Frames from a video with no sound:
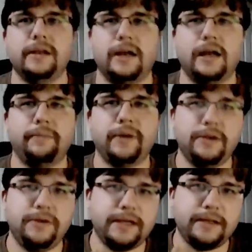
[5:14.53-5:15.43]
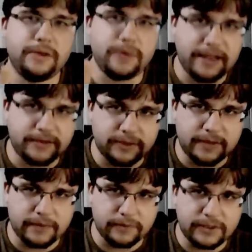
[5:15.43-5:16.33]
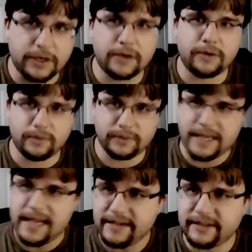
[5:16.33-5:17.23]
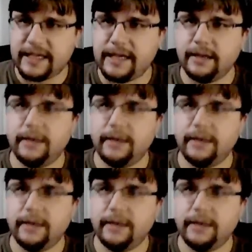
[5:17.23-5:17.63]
but you answered that it was good or it was easy,